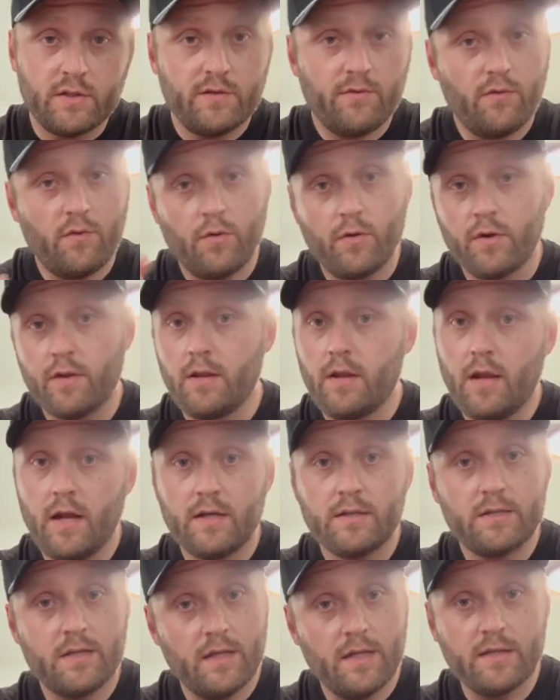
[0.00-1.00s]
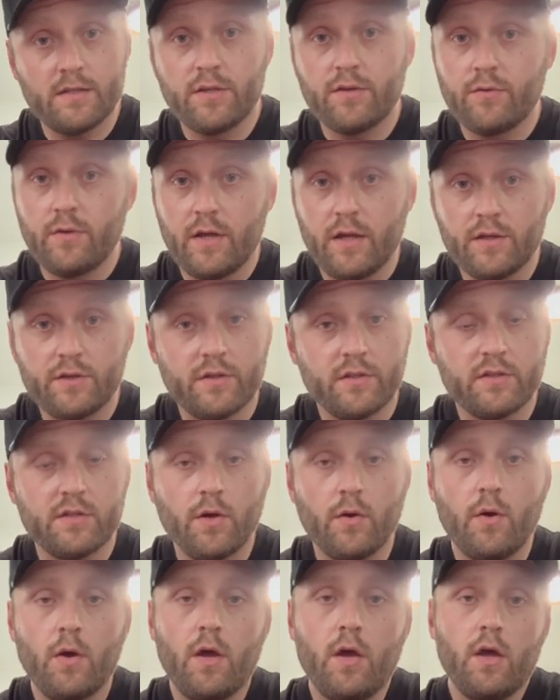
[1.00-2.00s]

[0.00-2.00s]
If you order the next day, that's 3 entries. So